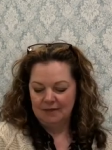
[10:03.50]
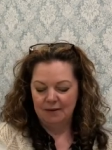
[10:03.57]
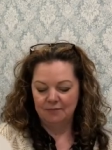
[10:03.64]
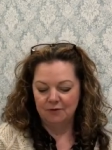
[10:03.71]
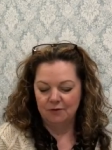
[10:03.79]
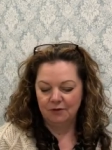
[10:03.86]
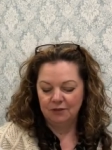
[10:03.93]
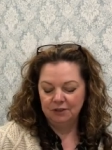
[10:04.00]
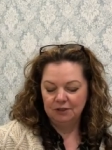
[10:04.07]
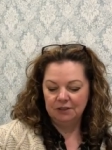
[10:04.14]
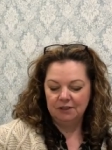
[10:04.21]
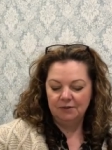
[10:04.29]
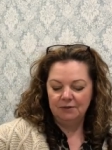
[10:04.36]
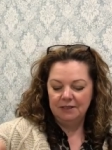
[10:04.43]
I'm not going to
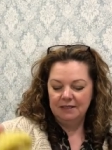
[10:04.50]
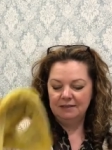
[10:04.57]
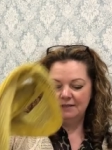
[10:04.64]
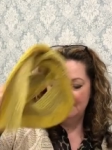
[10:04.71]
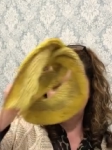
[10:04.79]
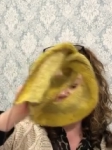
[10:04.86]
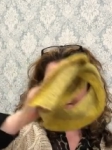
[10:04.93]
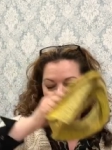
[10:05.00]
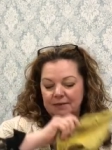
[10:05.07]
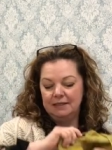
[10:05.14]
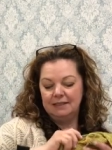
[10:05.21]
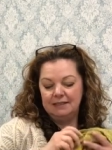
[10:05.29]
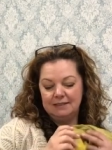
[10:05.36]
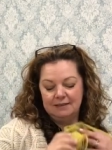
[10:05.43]
show you this
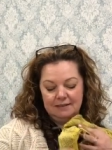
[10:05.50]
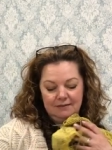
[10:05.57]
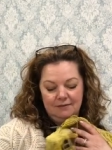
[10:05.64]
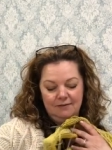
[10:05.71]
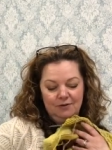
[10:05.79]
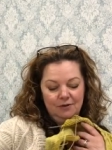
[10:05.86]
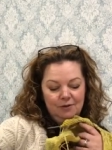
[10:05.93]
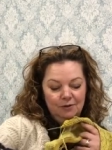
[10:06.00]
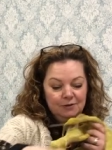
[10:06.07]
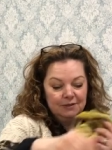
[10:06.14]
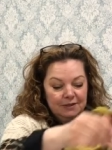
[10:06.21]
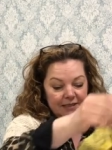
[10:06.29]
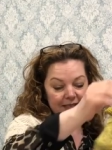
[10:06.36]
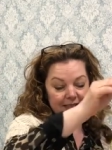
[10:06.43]
bit
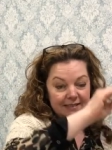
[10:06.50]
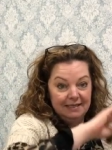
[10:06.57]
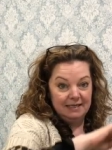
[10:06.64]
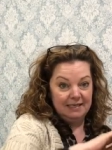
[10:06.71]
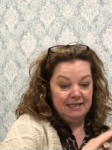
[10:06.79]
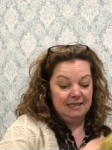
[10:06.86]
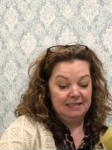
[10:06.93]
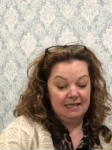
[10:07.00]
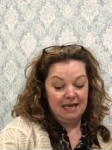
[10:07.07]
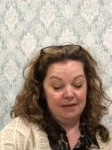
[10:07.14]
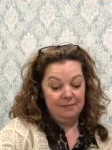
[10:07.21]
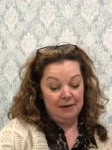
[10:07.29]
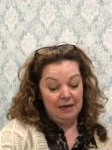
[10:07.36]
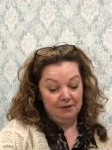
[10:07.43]
because this is
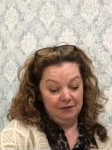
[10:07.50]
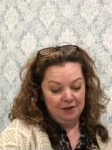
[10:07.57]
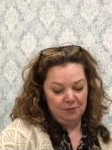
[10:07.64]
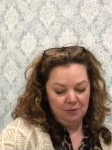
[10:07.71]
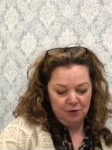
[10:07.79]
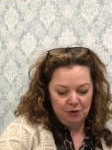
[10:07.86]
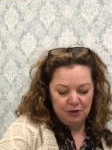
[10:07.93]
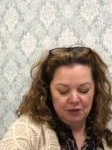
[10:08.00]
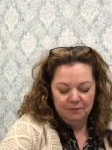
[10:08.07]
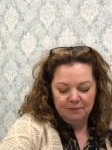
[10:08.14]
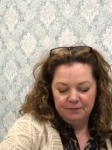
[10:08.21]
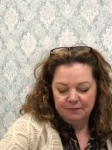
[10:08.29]
a pattern that I'm working on.